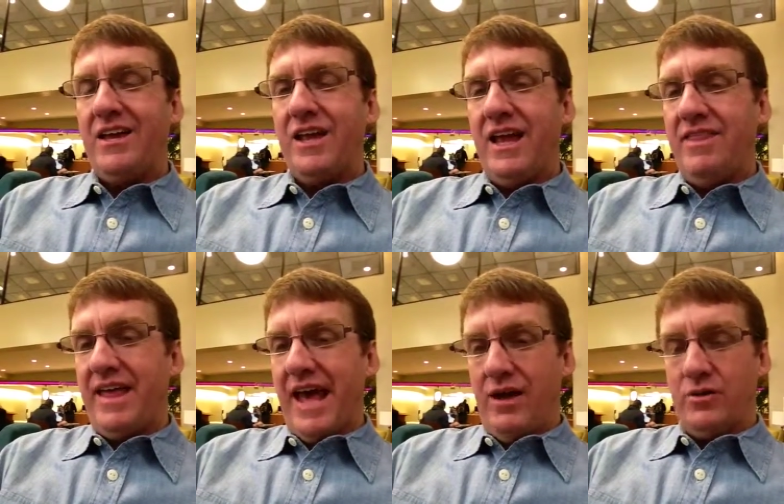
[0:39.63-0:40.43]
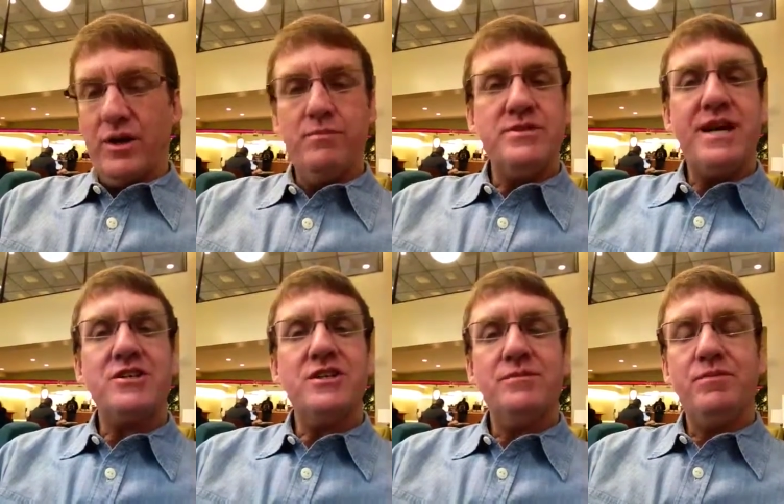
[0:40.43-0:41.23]
In the outcome
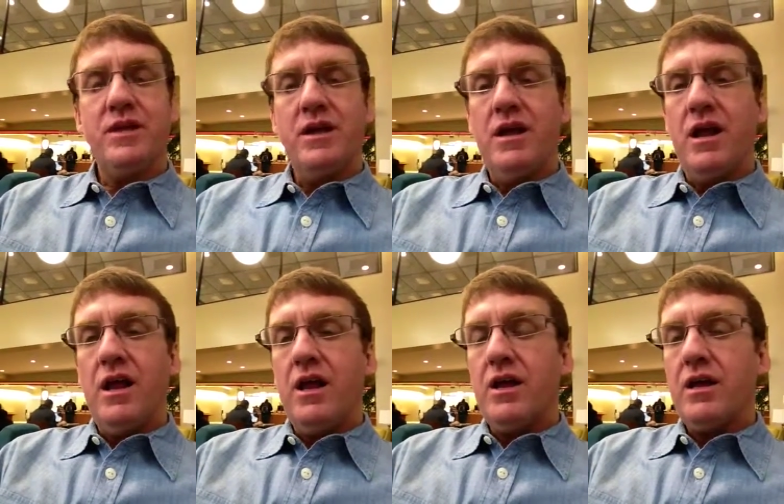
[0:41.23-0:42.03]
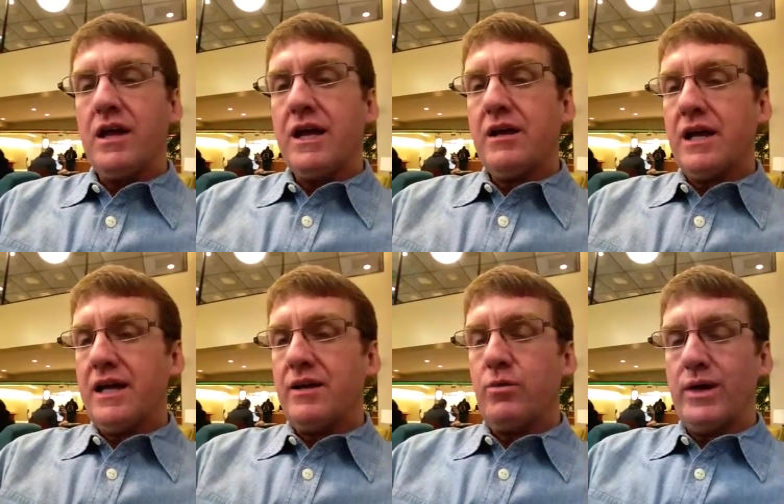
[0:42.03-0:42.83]
section,
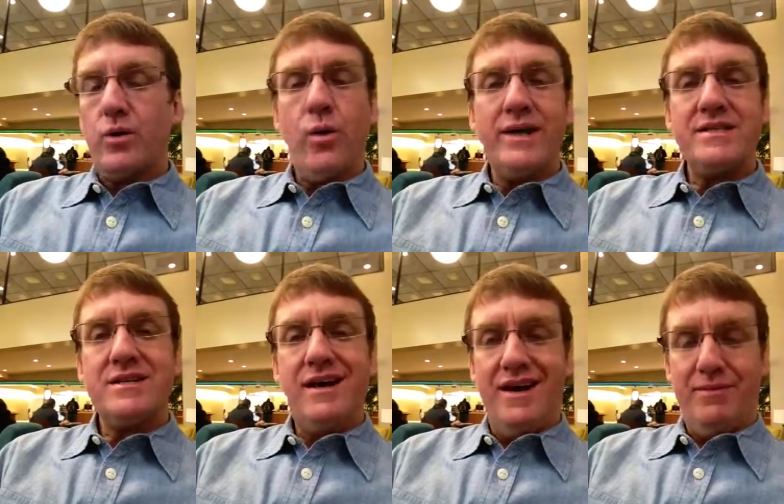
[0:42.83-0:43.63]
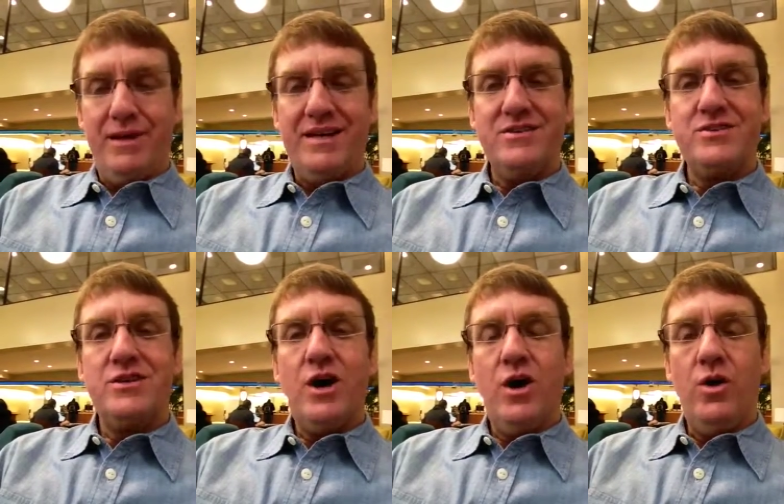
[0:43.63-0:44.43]
click request comments
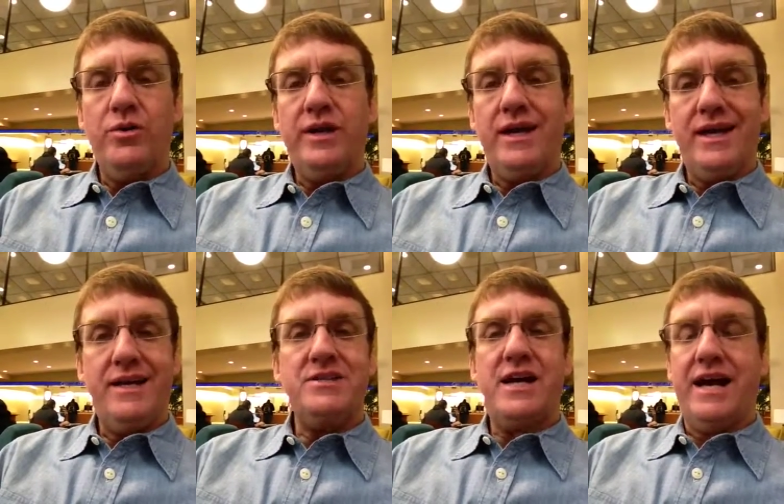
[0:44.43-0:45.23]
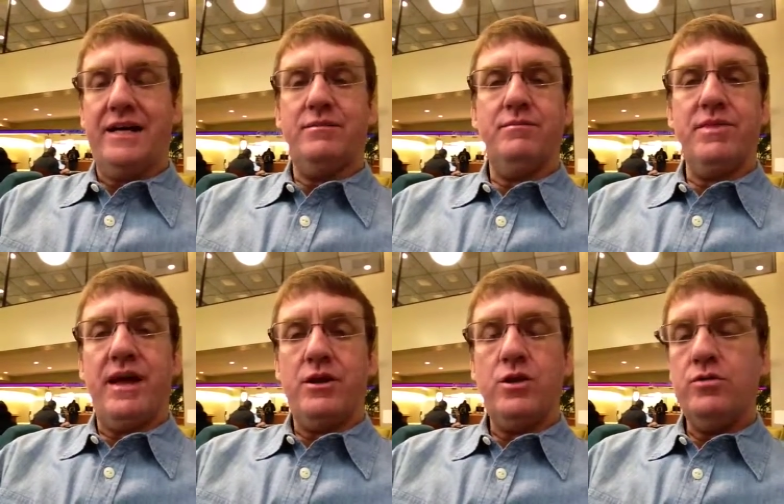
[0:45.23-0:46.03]
on each item that
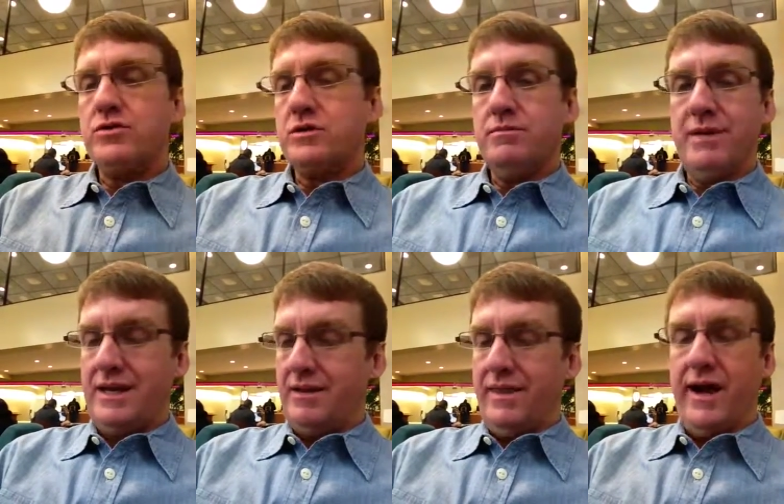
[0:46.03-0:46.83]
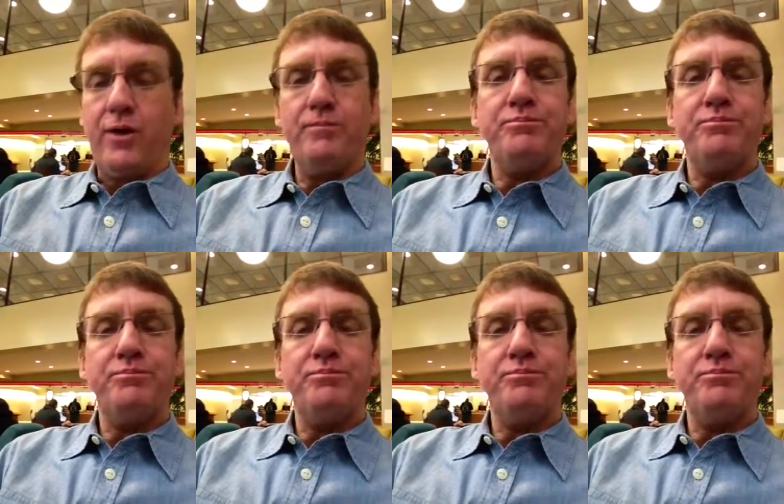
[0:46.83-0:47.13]
you've submitted there.